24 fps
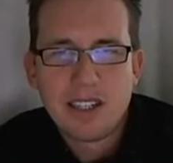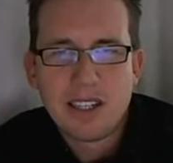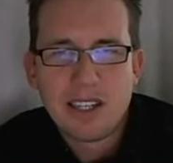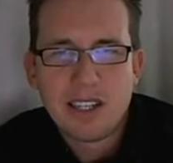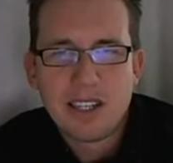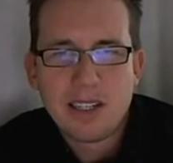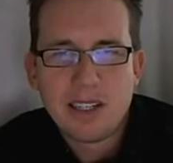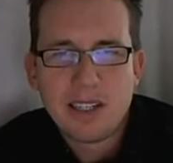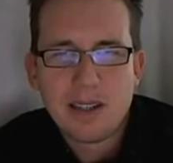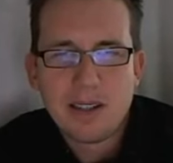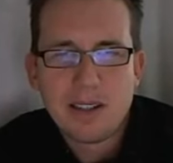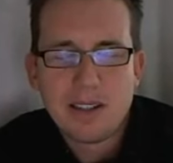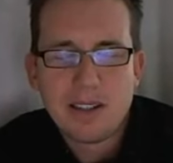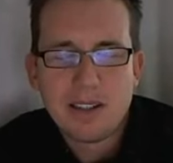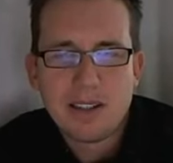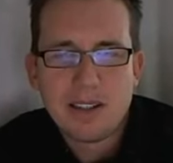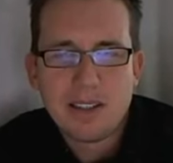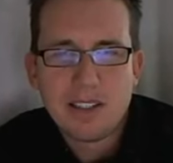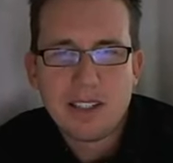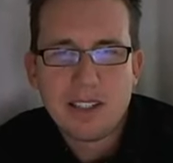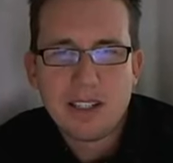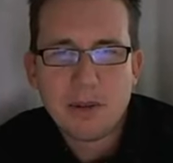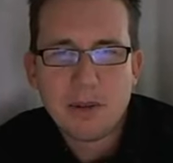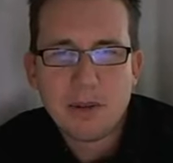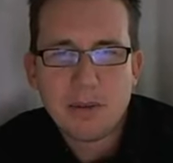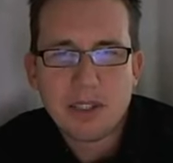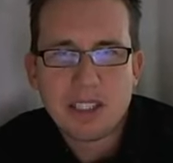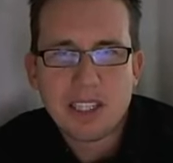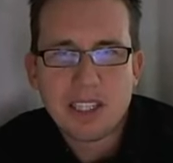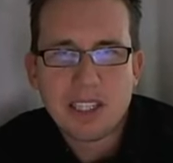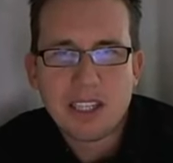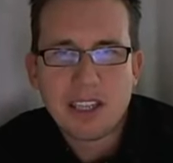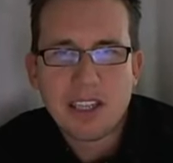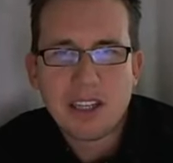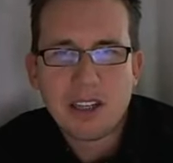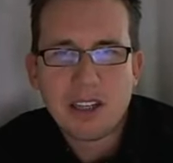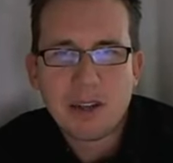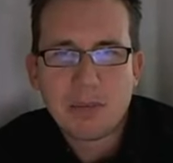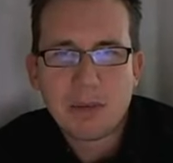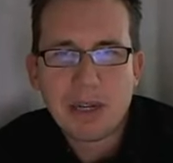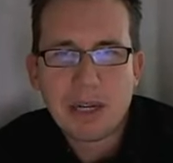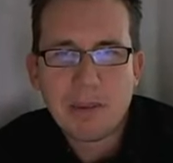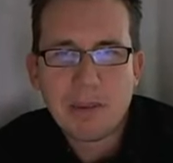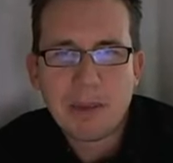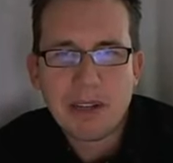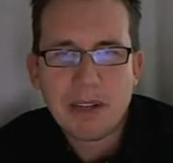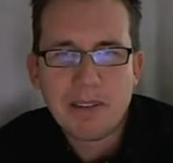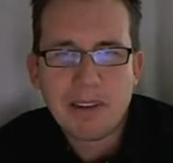And you know, because I think you're
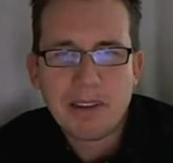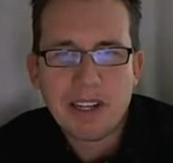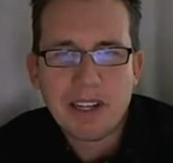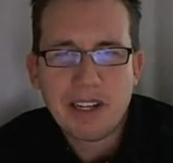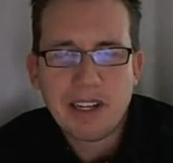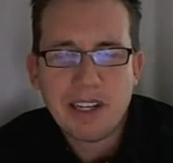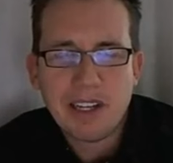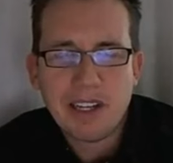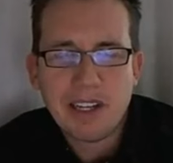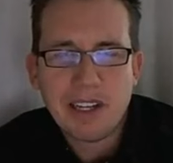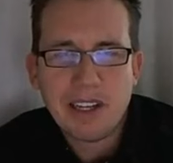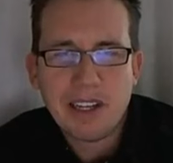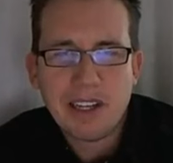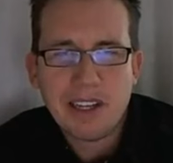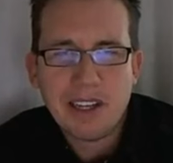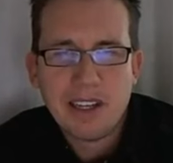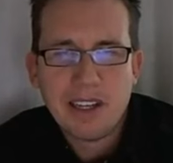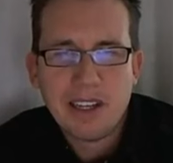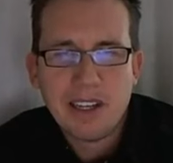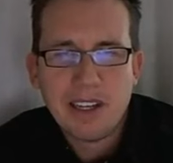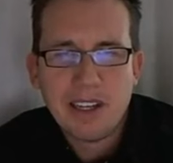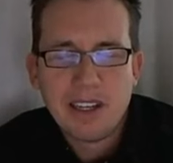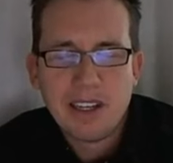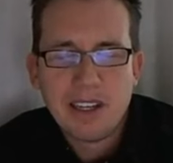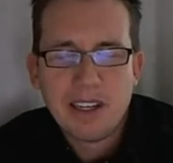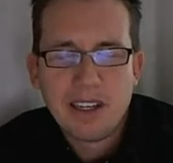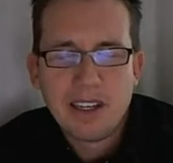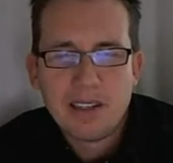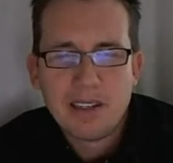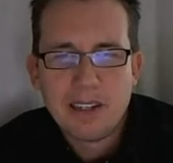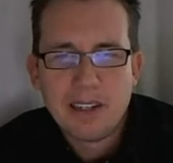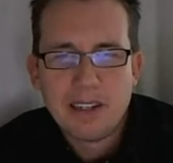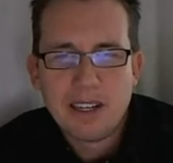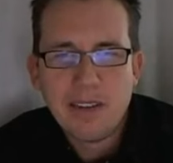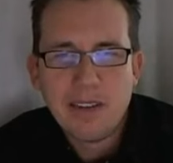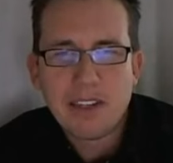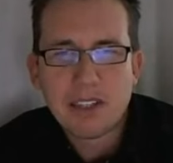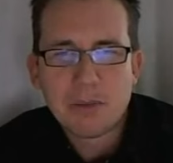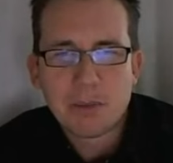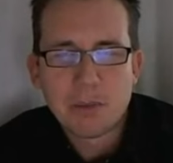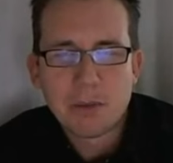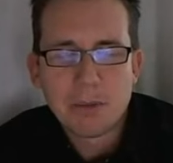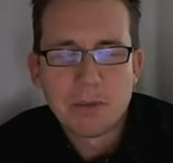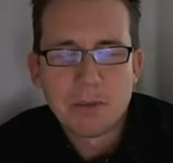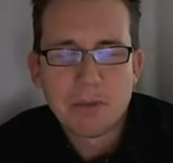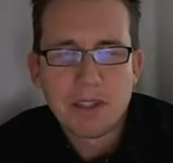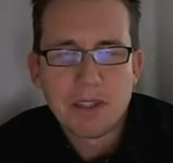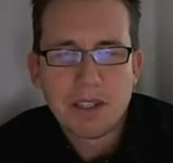probably in a very
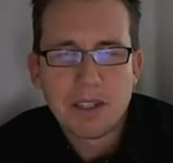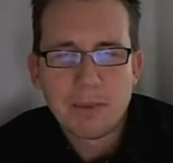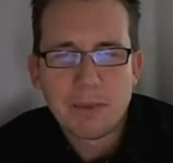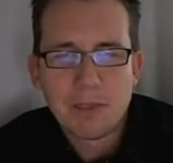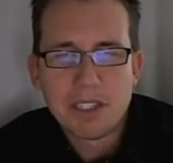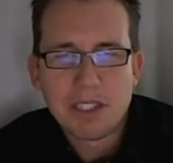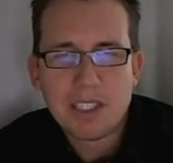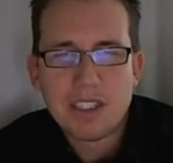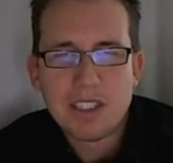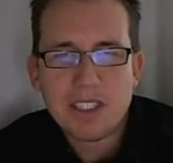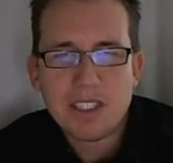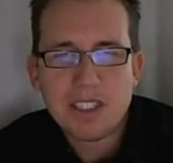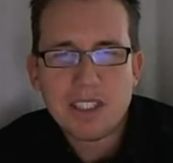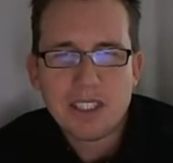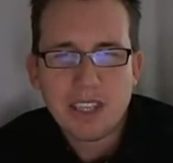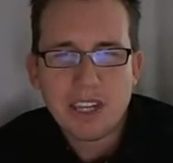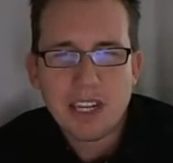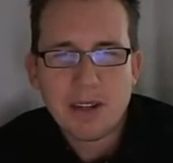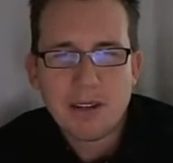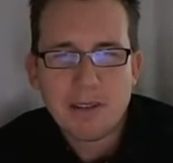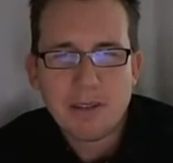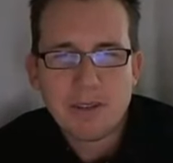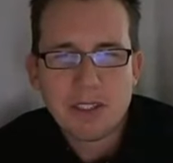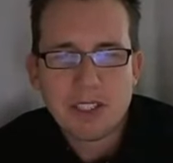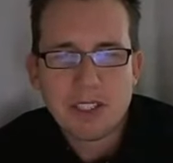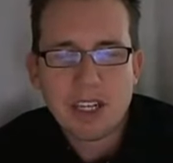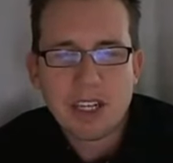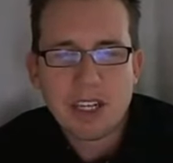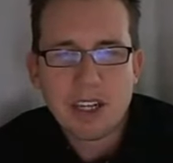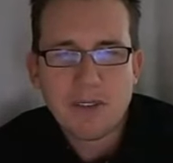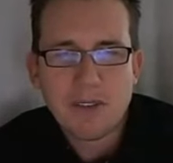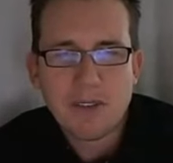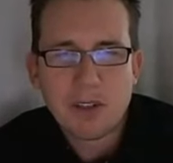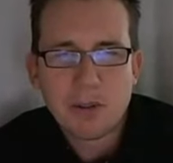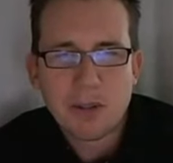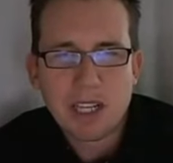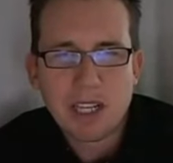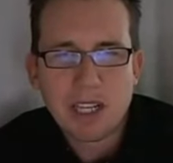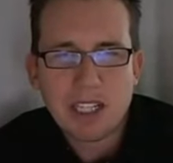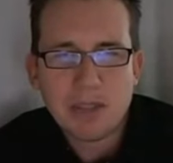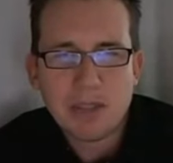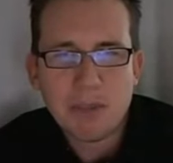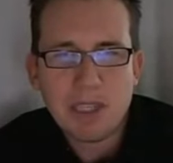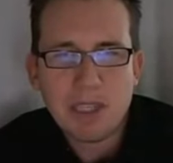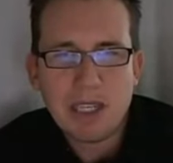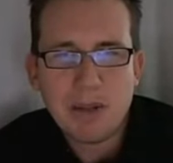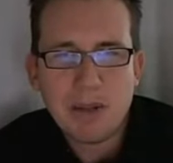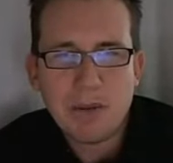enviable position. A lot of photographers
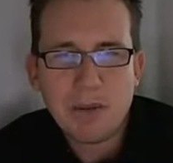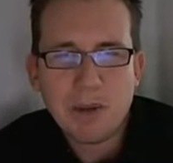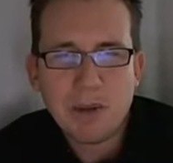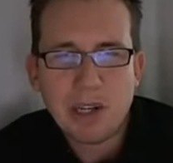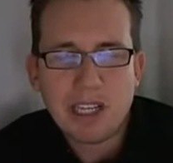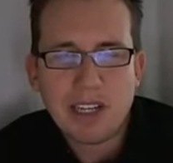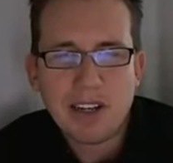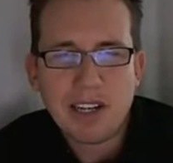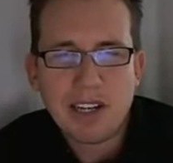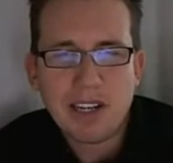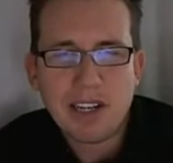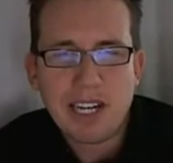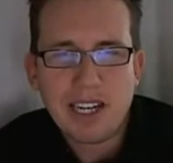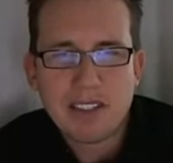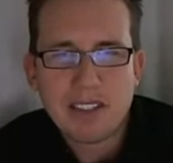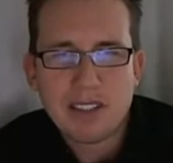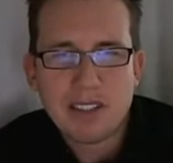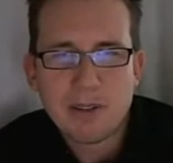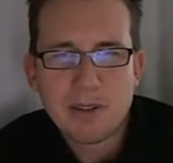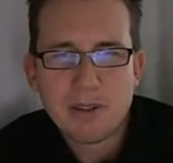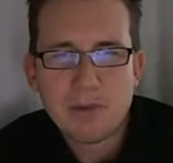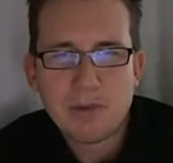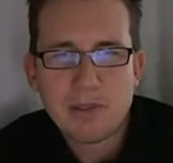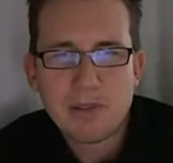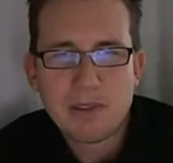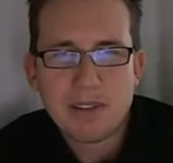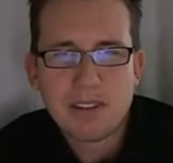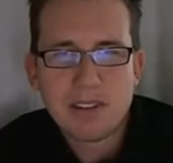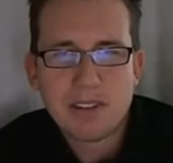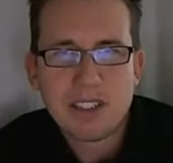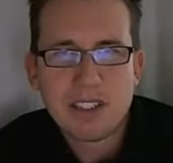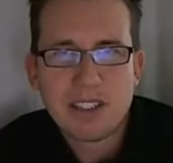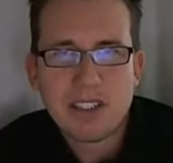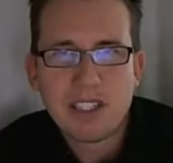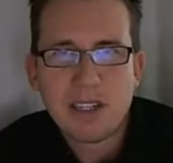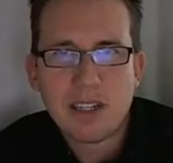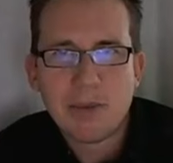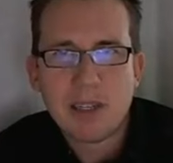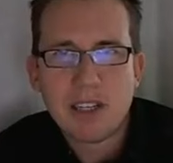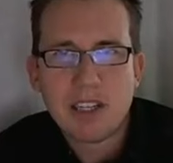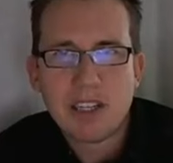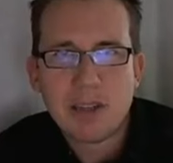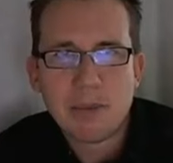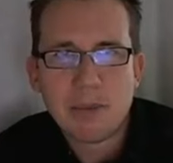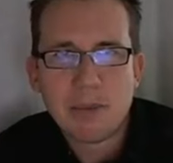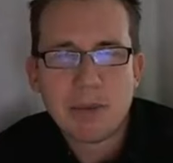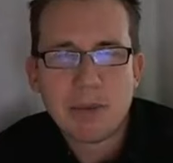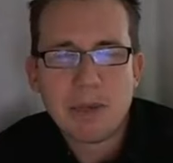would like to be where you're at. So tell me
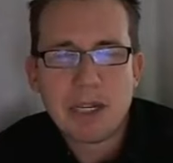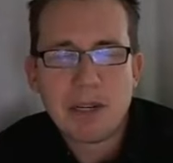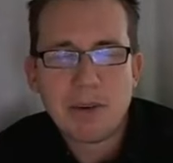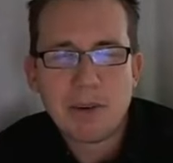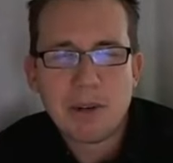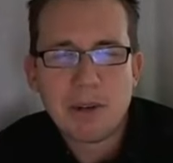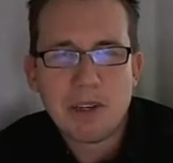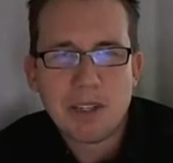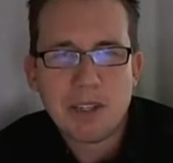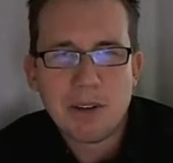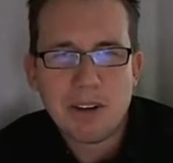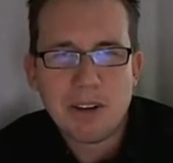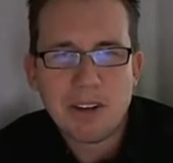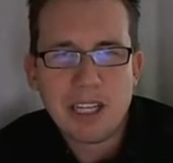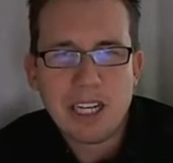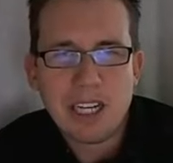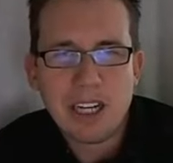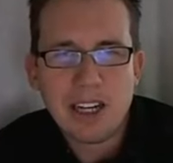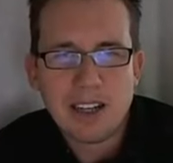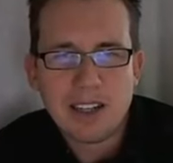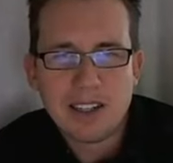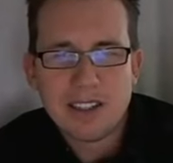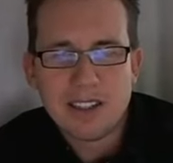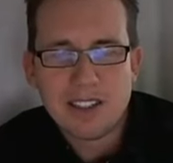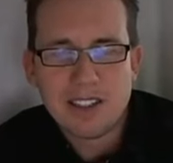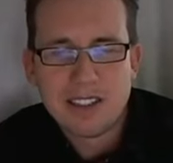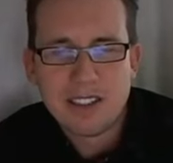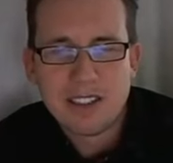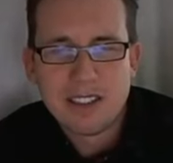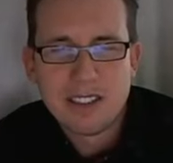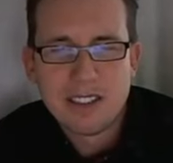a little bit about where you are there.